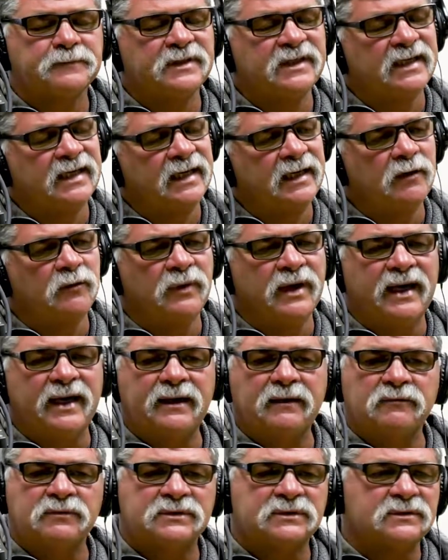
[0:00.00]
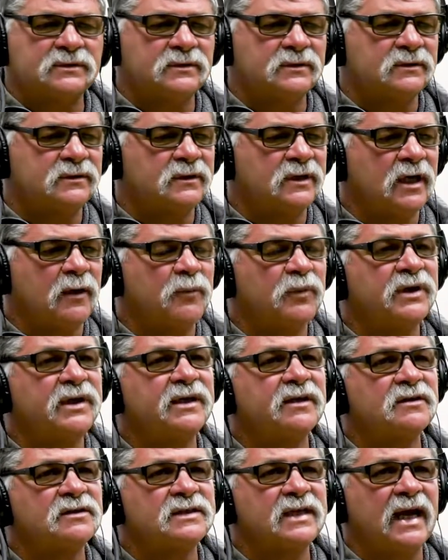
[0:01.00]
Anyway, he was a couple
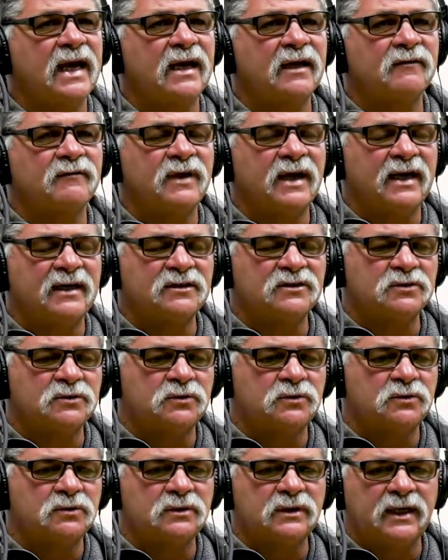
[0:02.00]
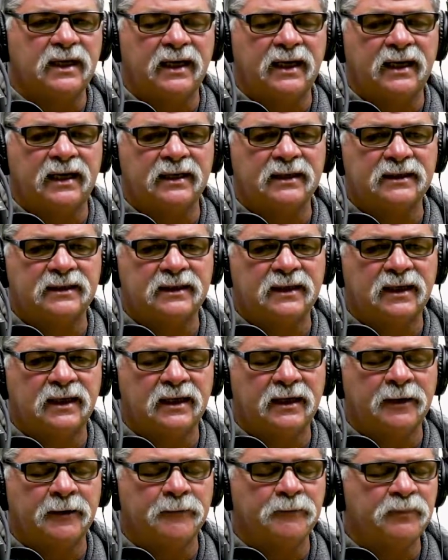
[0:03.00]
years out of high school and
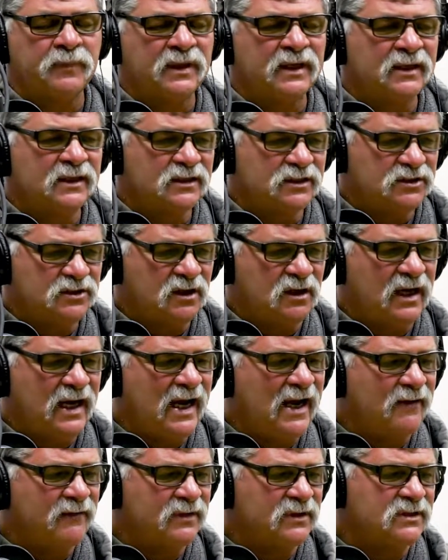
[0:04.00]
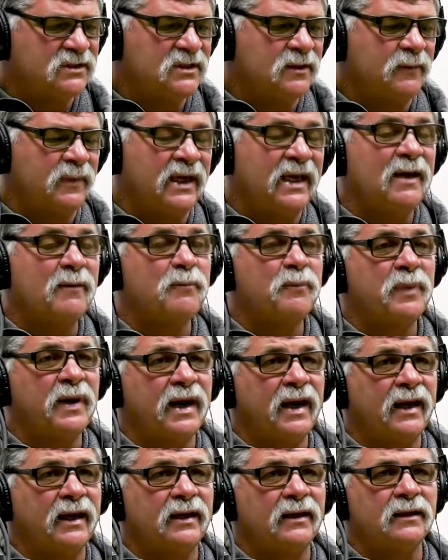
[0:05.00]
started having some hip
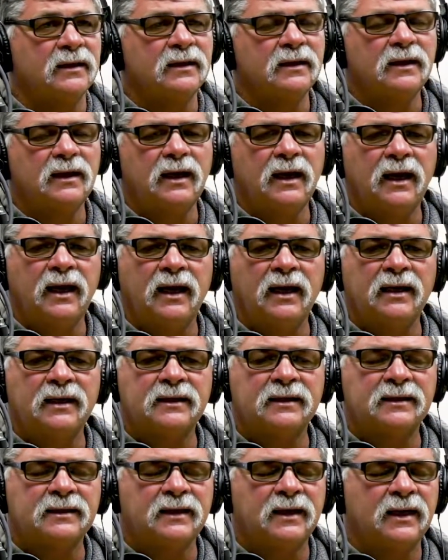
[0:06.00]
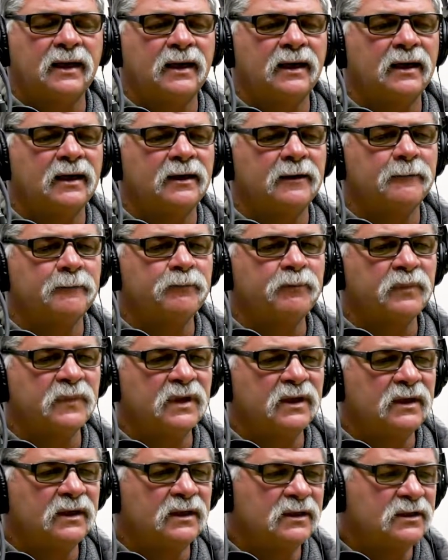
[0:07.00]
pain. And
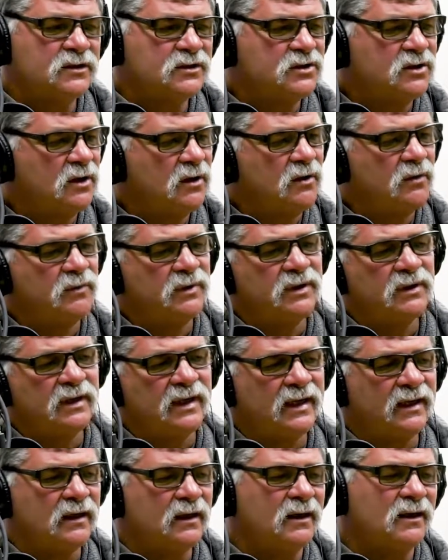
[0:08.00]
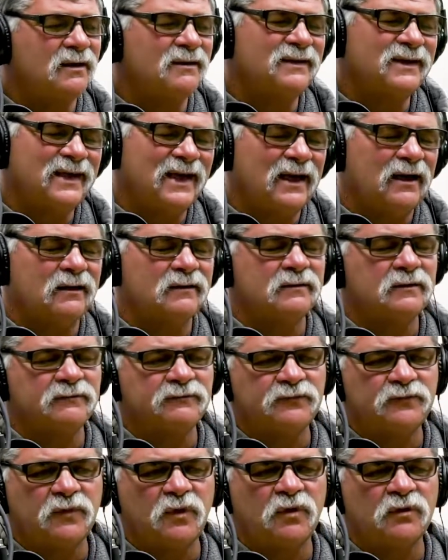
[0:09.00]
so we're like, oh, and he had an
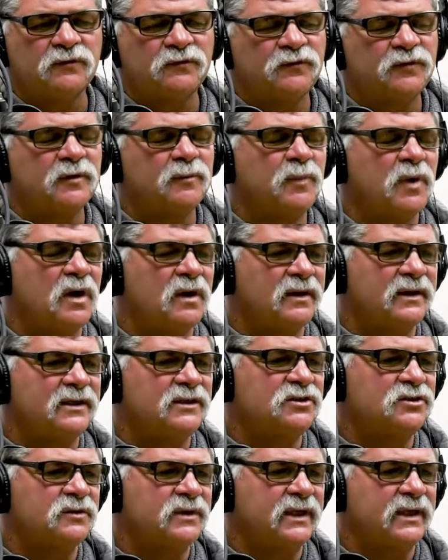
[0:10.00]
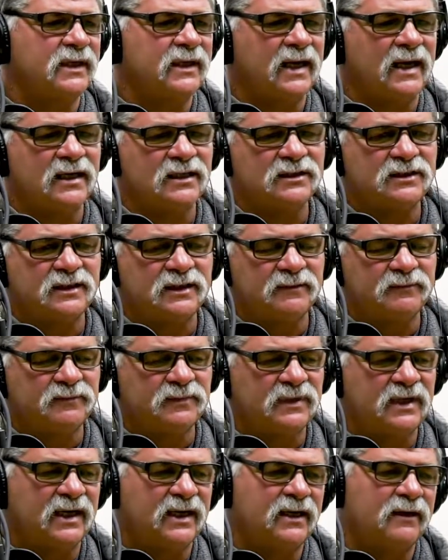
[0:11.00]
old football injury. He actually
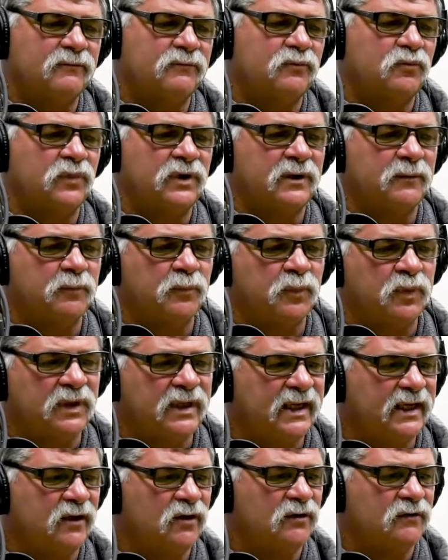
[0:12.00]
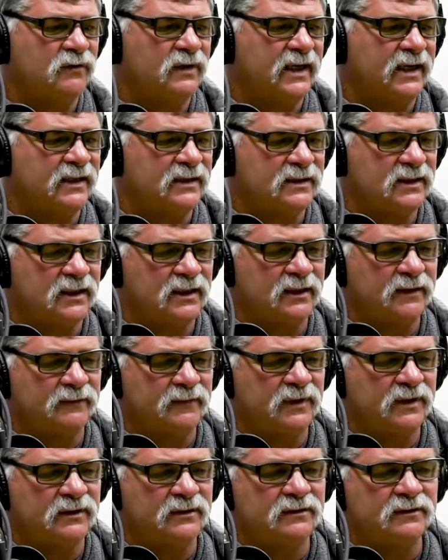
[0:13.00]
kind of went and played over at
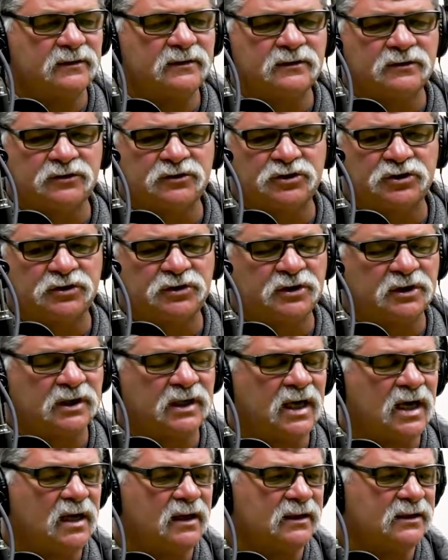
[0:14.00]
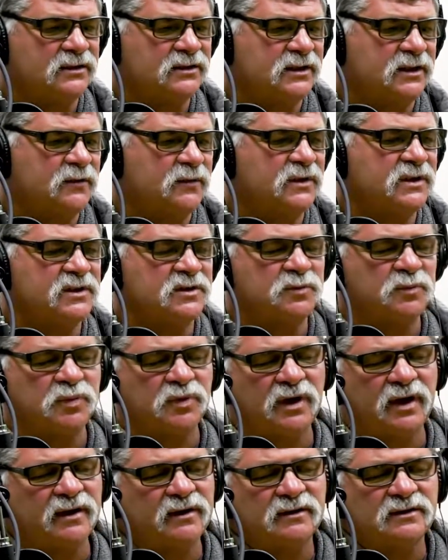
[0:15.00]
a junior college there with his
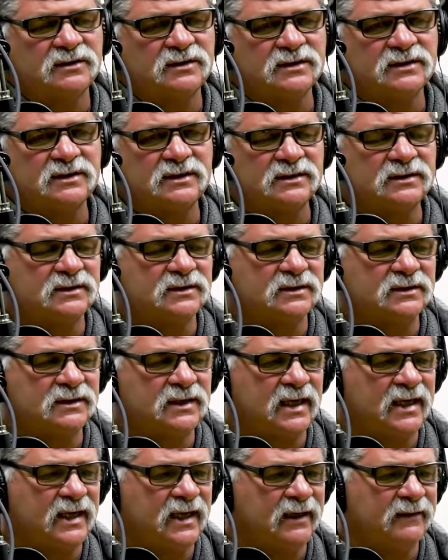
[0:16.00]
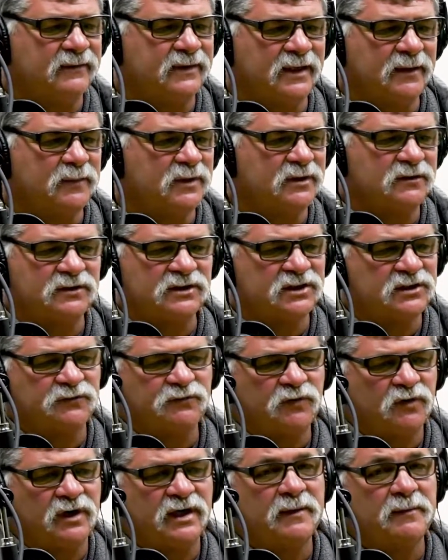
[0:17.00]
brother, just
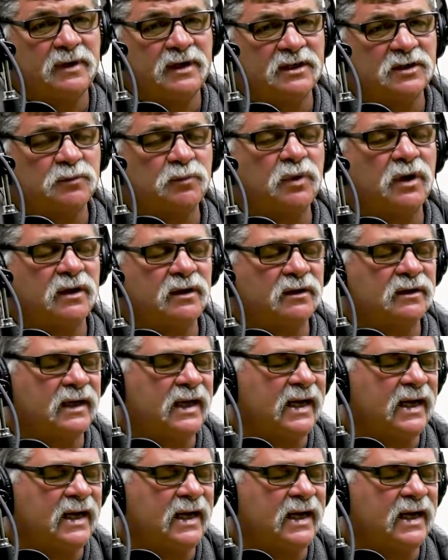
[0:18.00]
for him and his brother to